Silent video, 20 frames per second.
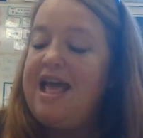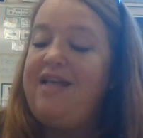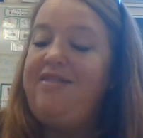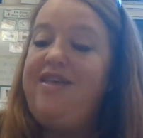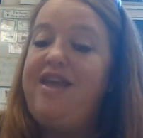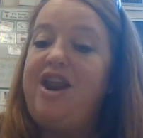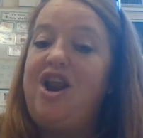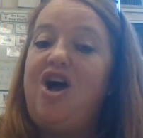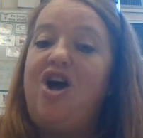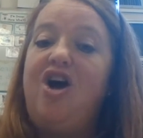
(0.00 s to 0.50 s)

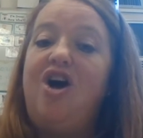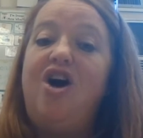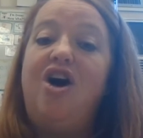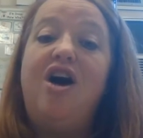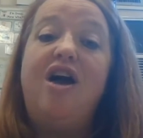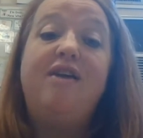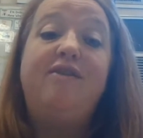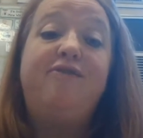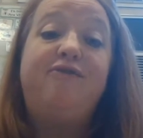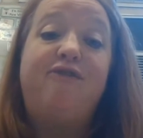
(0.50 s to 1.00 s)
And then
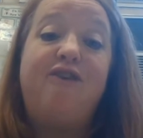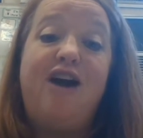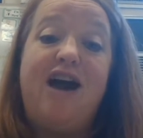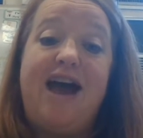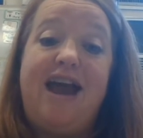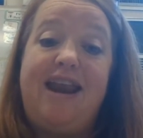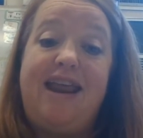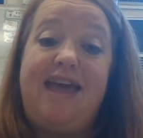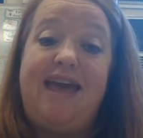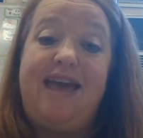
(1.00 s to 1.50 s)
on
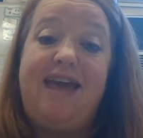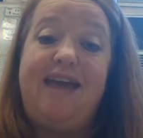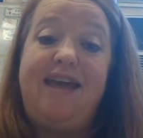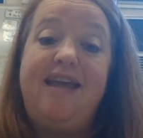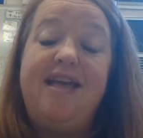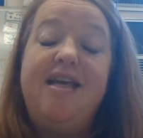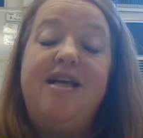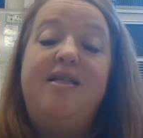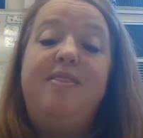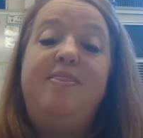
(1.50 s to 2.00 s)
Friday,
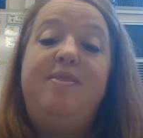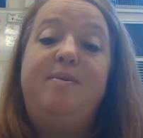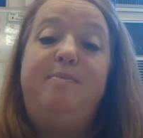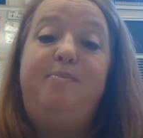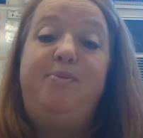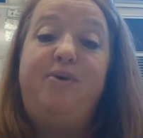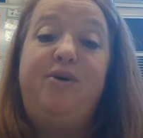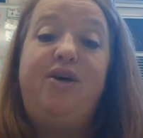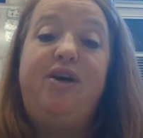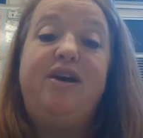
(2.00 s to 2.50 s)
the
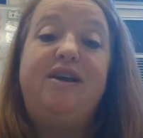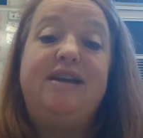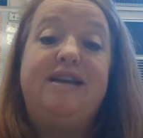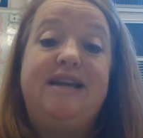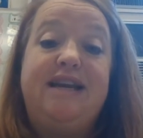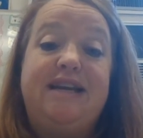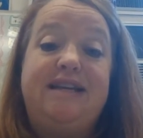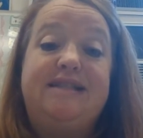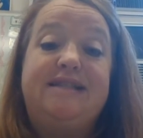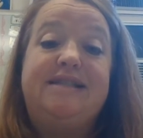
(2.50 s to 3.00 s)
book
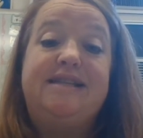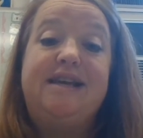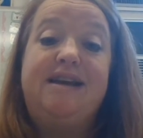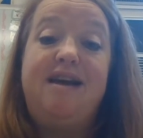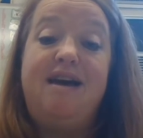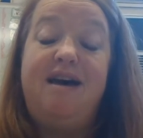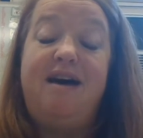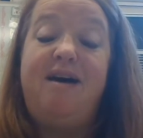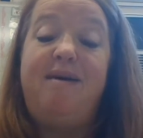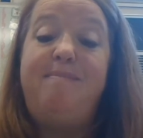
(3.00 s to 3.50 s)
needs to
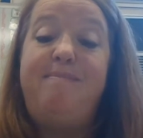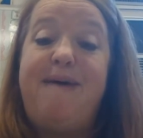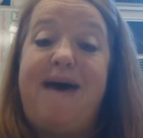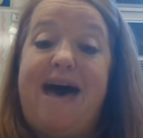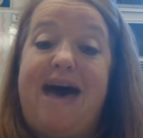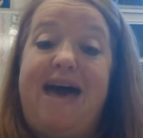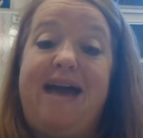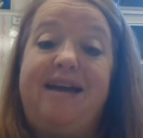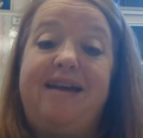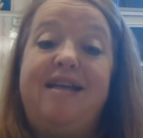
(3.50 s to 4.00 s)
come
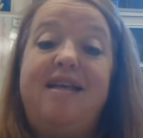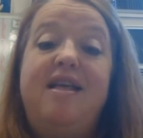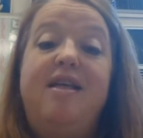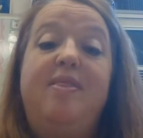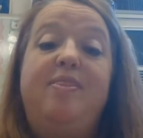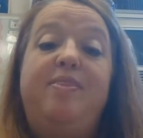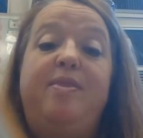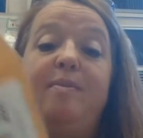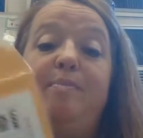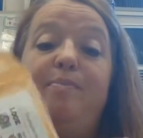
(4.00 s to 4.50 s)
back.
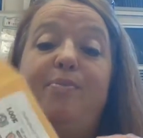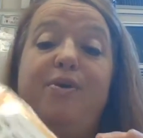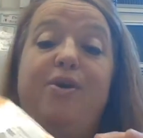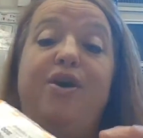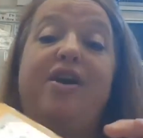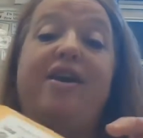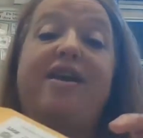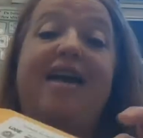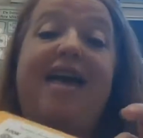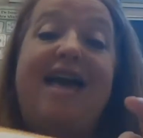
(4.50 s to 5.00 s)
The
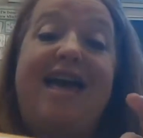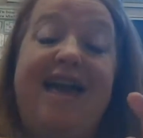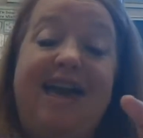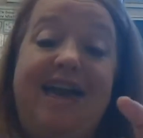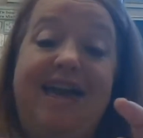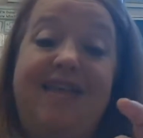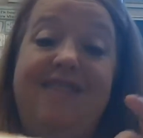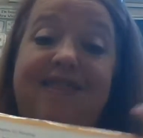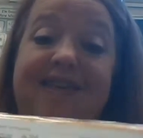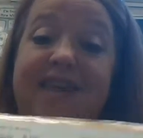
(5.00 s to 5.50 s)
book
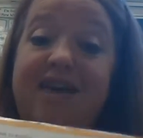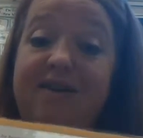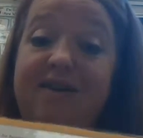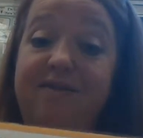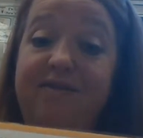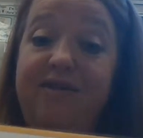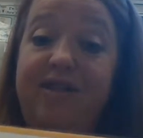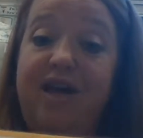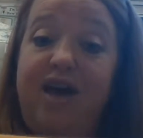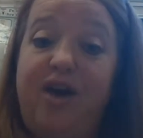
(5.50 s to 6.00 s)
and the
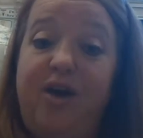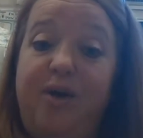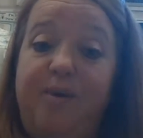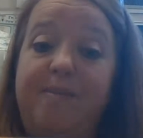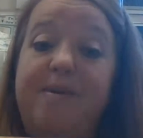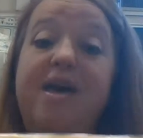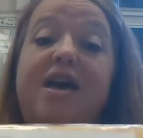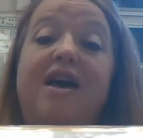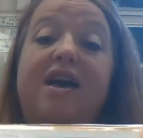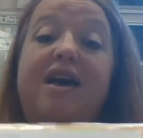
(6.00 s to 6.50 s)
envelope
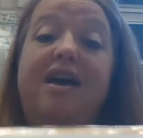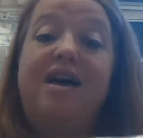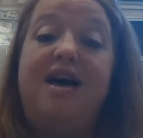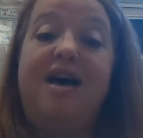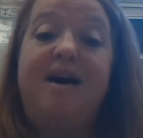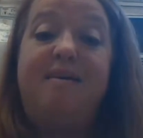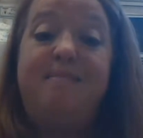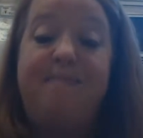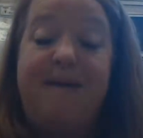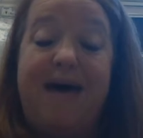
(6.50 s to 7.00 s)

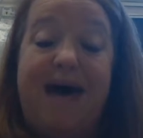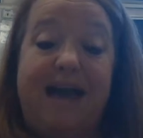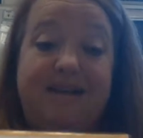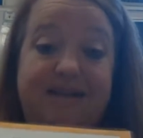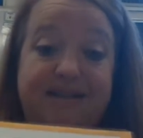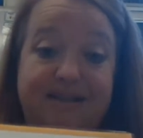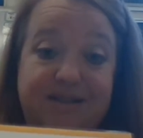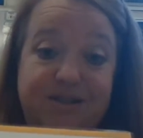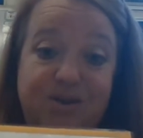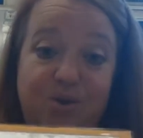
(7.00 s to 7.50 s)
come back
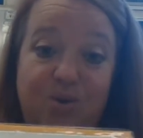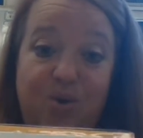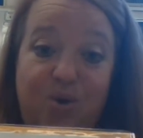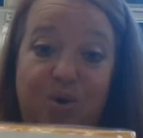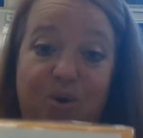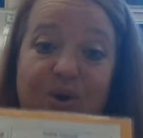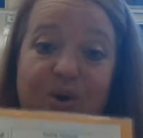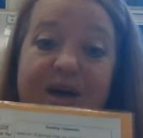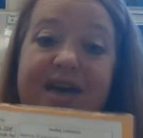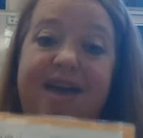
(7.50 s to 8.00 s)
to
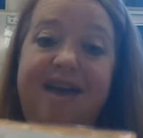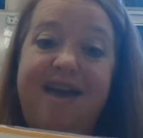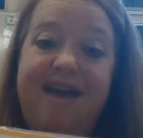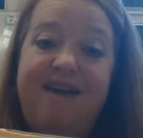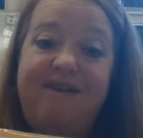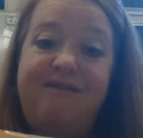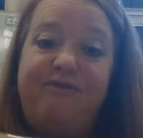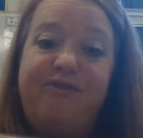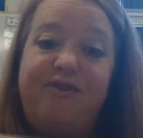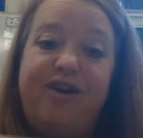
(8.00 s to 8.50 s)
school
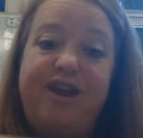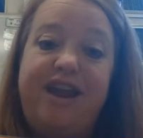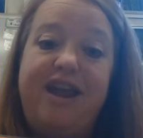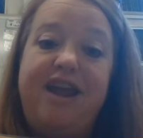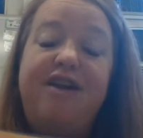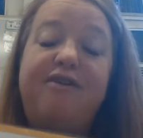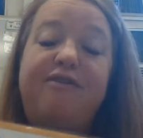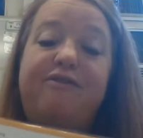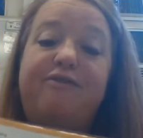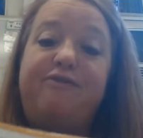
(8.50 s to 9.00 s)

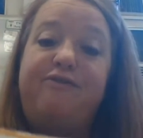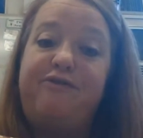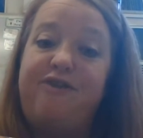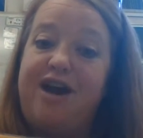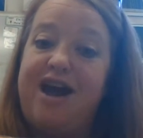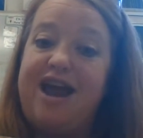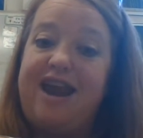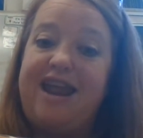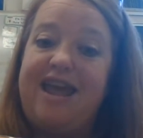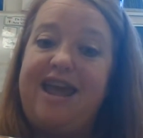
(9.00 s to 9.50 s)
every
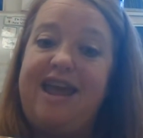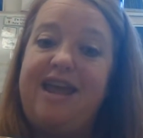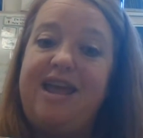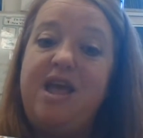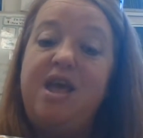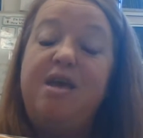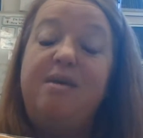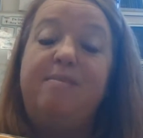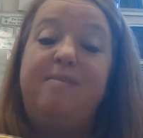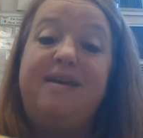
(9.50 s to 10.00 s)
Friday,
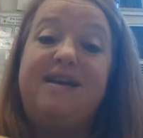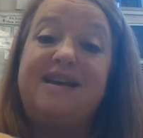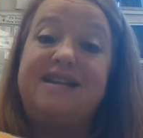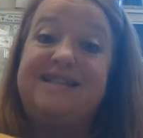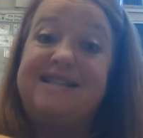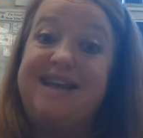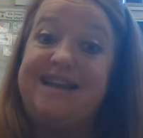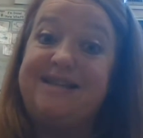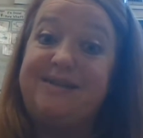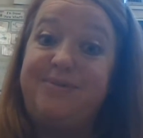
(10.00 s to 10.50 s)

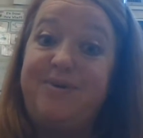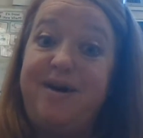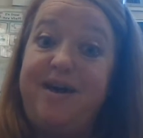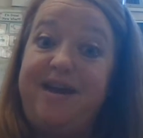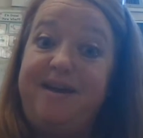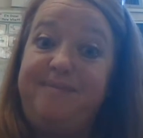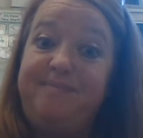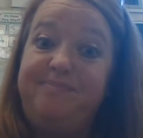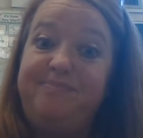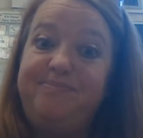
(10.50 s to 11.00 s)
because guess
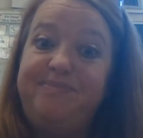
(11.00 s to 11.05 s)
what?